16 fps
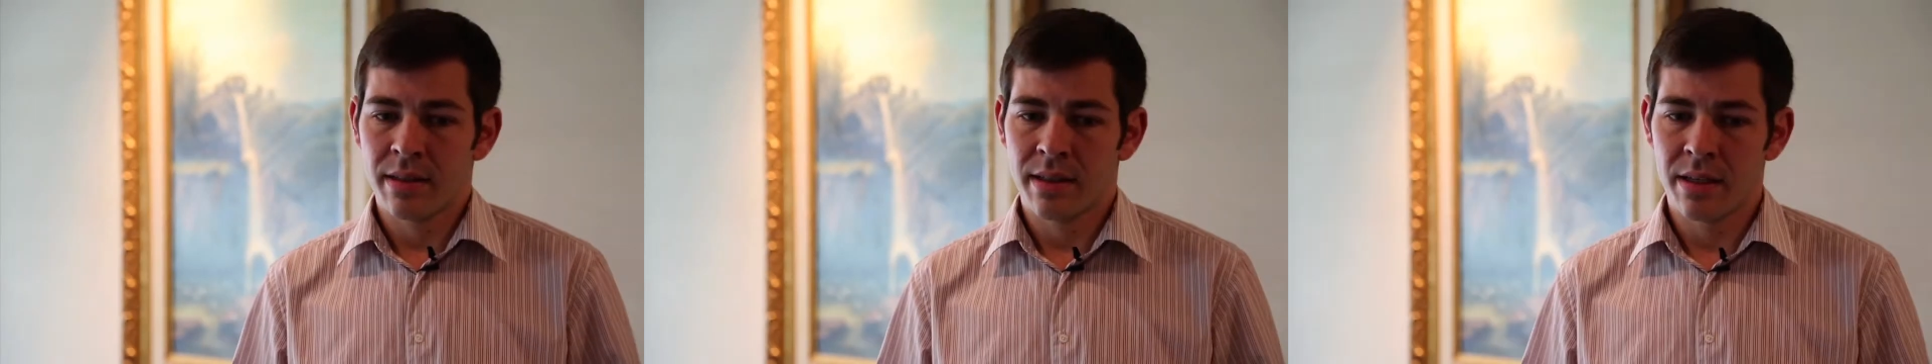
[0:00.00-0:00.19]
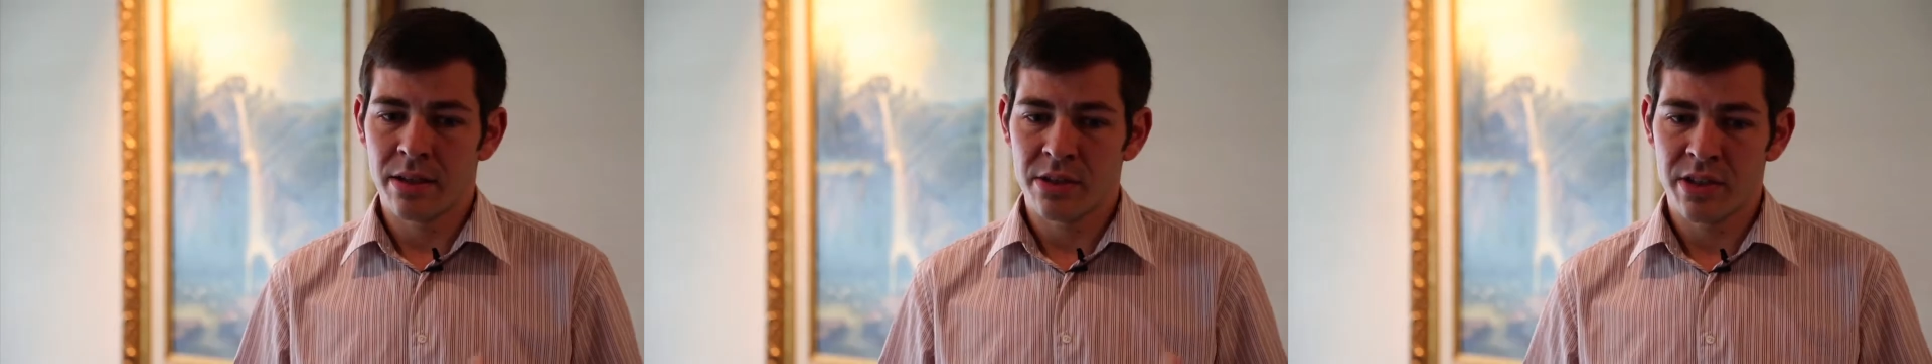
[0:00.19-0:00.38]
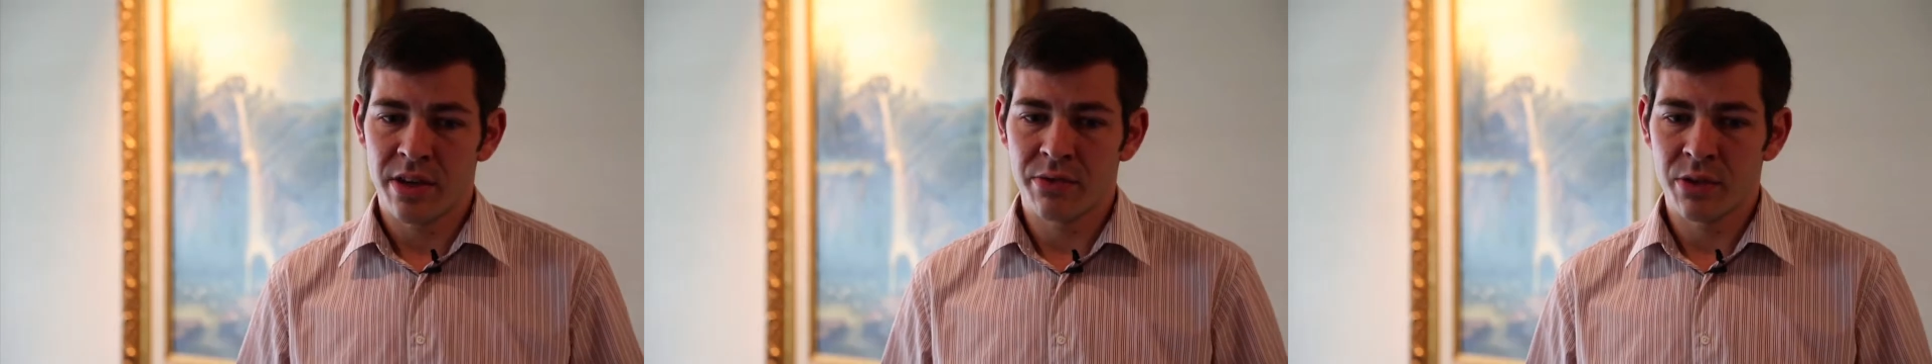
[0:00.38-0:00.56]

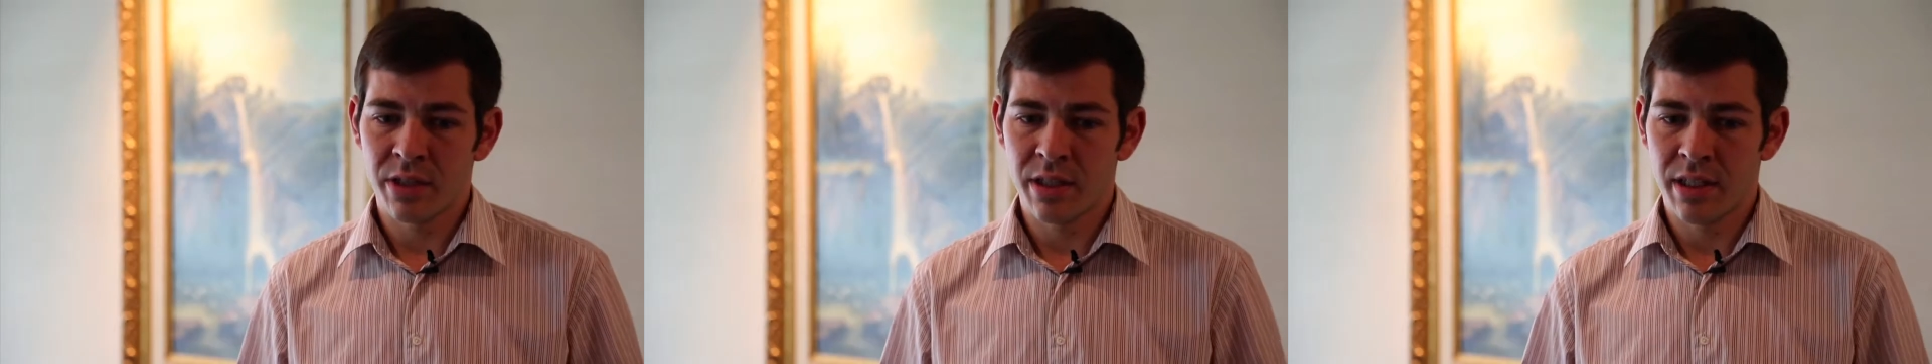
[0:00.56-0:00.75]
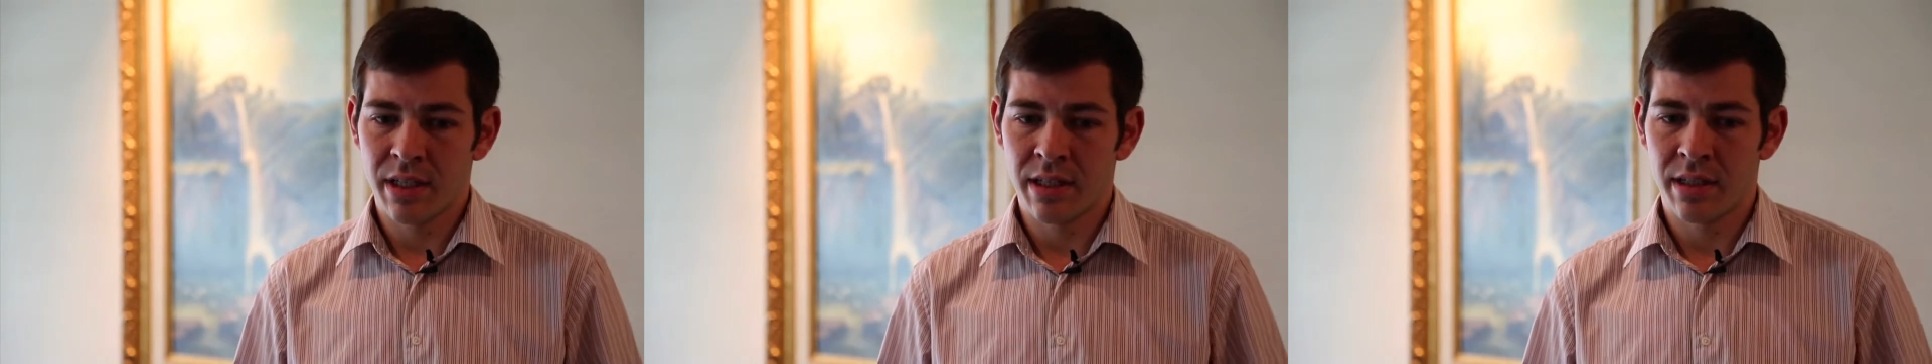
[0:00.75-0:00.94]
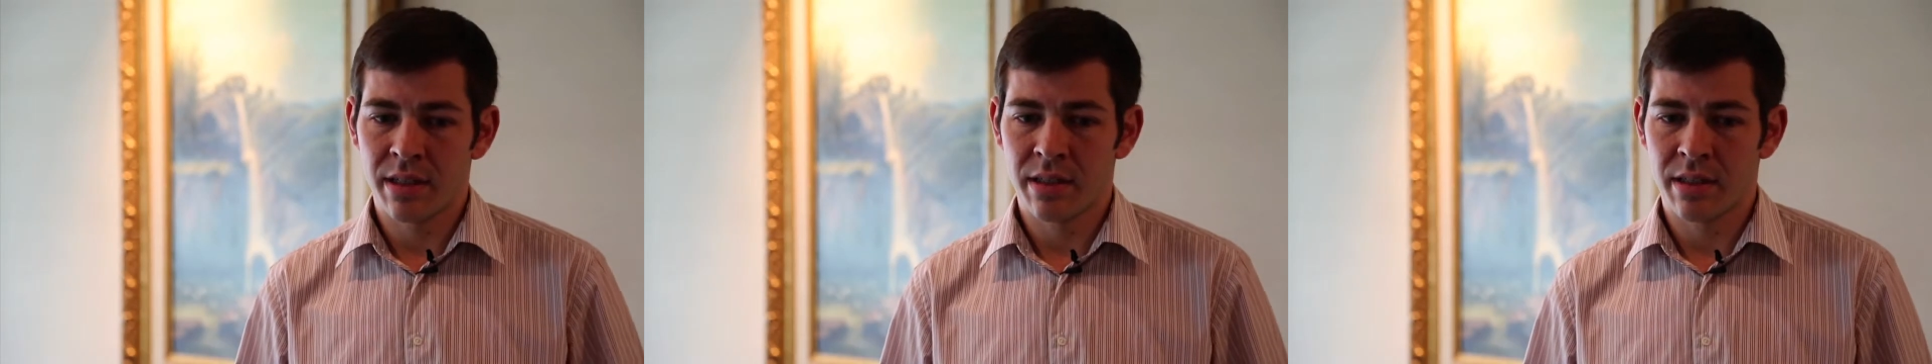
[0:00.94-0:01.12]
There are several
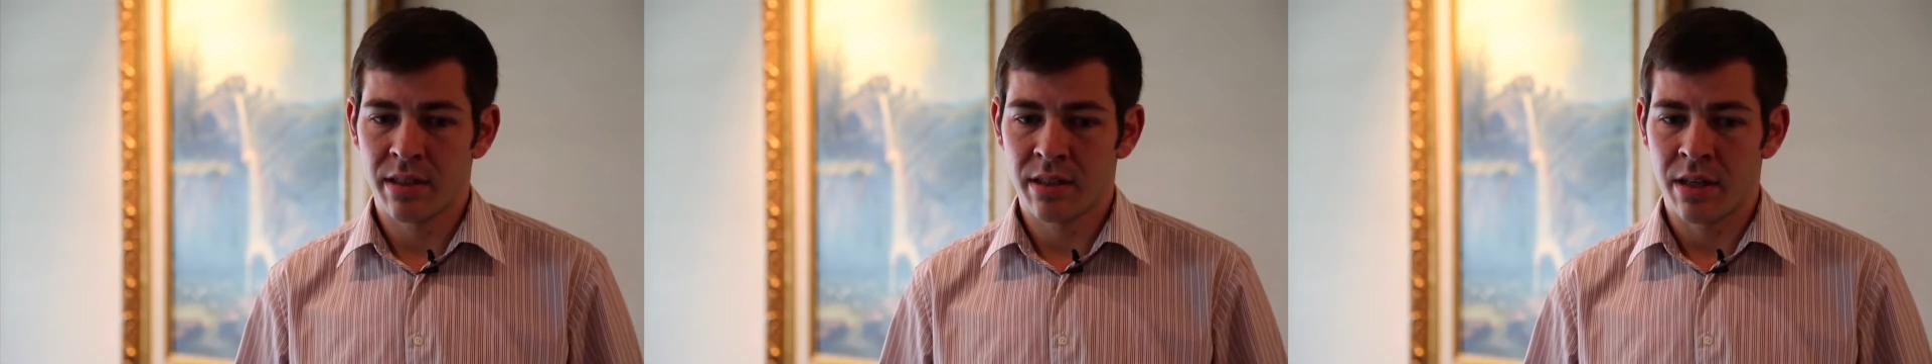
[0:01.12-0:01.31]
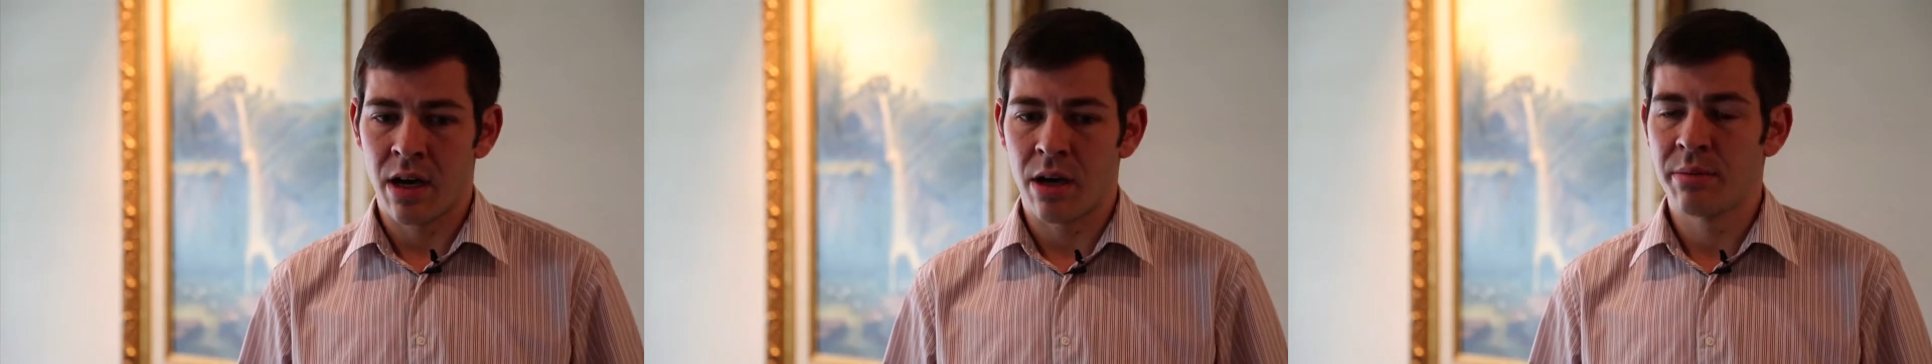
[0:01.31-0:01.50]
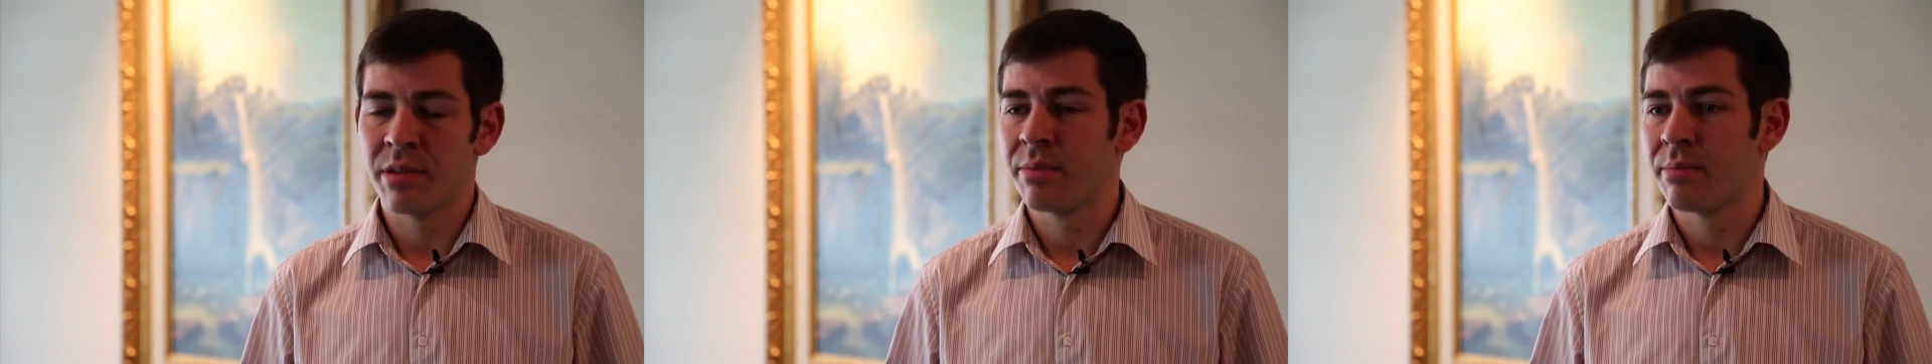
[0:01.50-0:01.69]
uh,
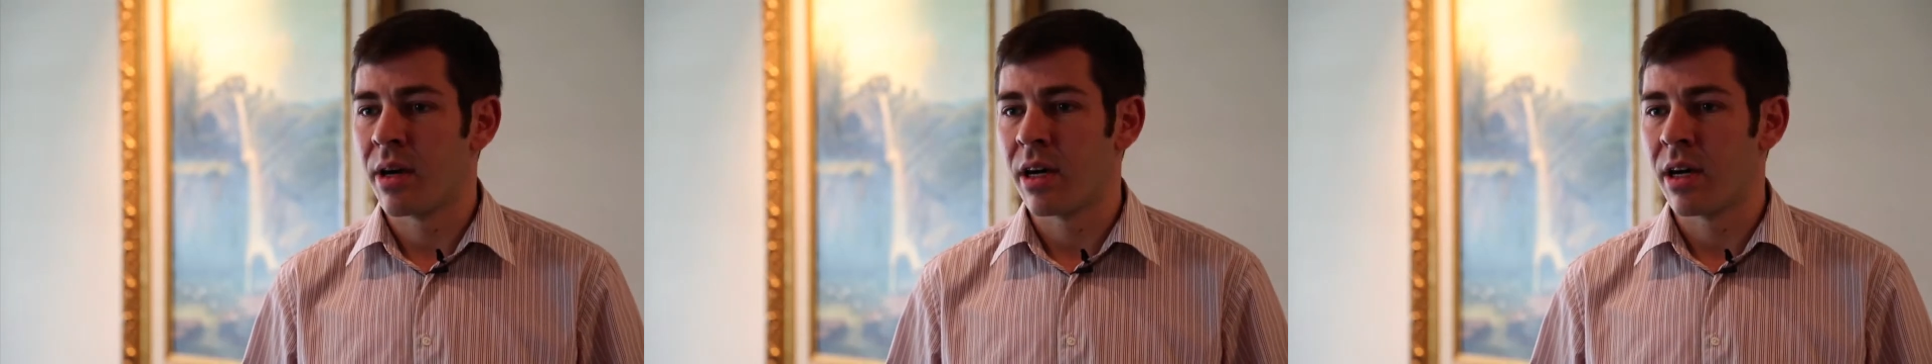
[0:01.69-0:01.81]
carbon